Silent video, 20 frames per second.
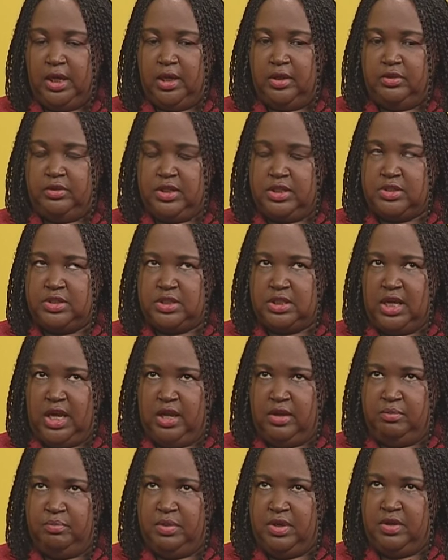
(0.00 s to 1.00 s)
This
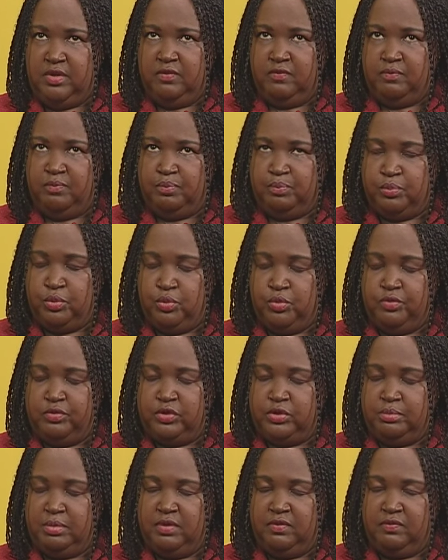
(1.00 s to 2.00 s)
can be proved
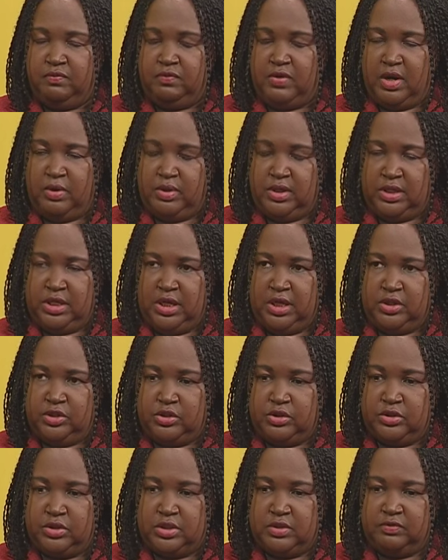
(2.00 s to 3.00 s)
to be very
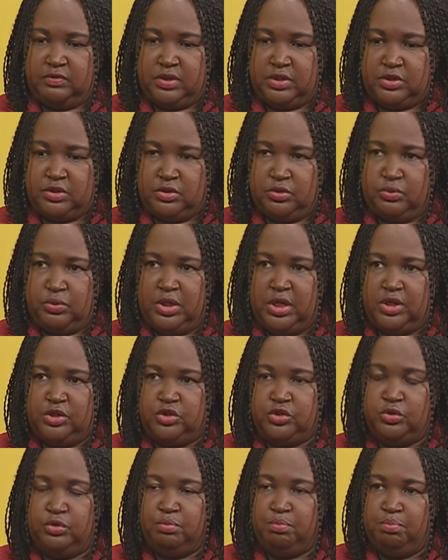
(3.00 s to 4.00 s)
dangerous if a student
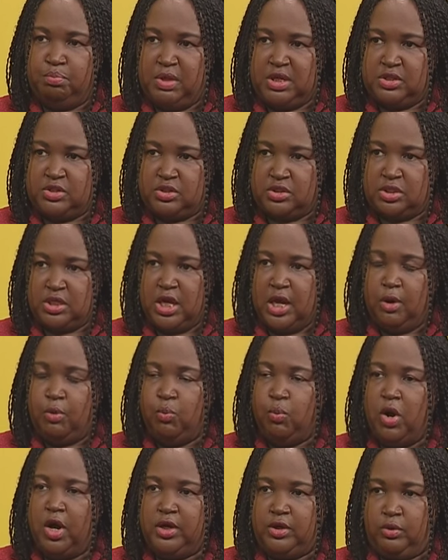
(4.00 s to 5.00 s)
should miss
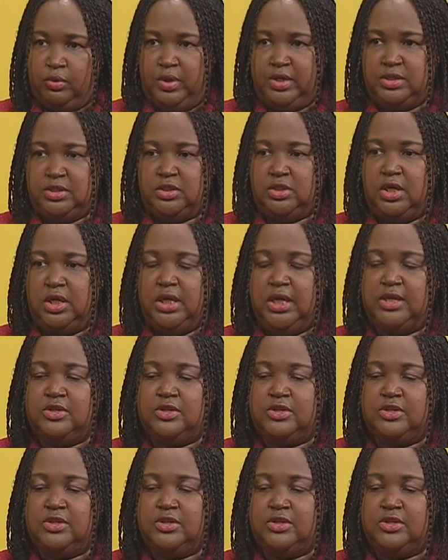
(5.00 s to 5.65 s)
one question.